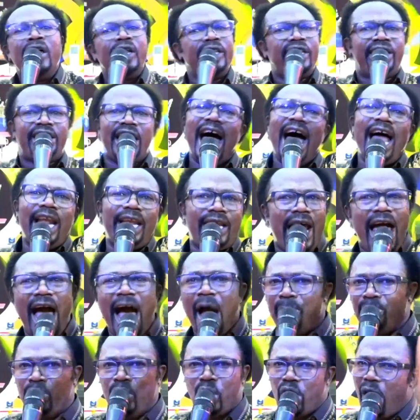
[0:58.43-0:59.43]
That
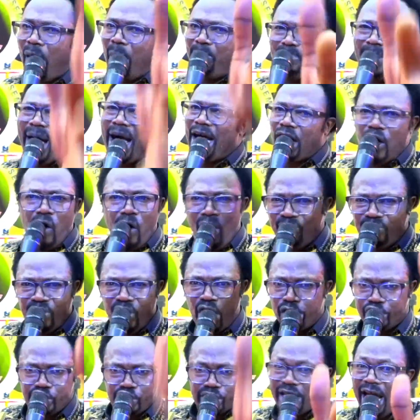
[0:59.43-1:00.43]
abrupt of
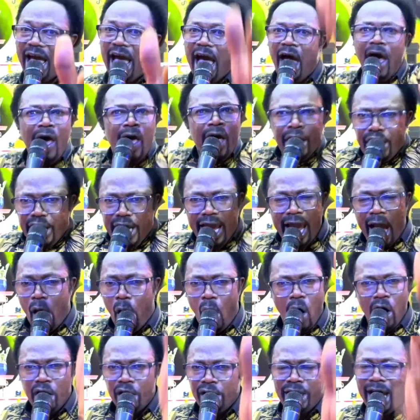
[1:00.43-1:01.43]
your star, they are
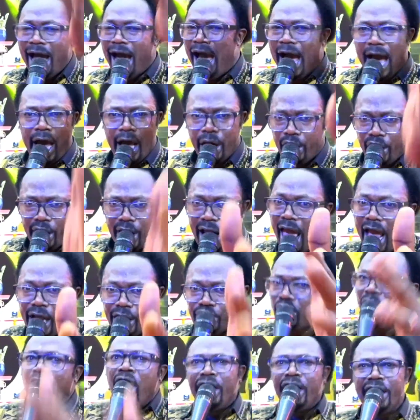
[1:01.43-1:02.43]
under
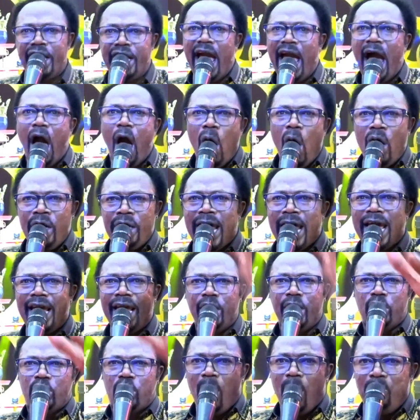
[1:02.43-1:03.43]
arrest. They are under a
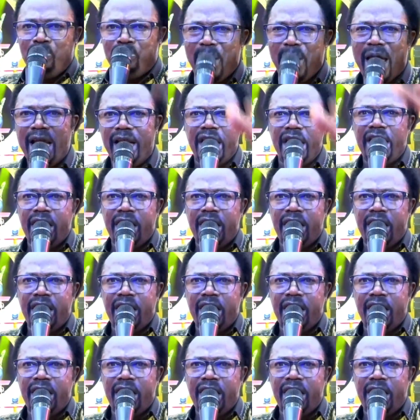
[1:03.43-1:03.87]
compelling,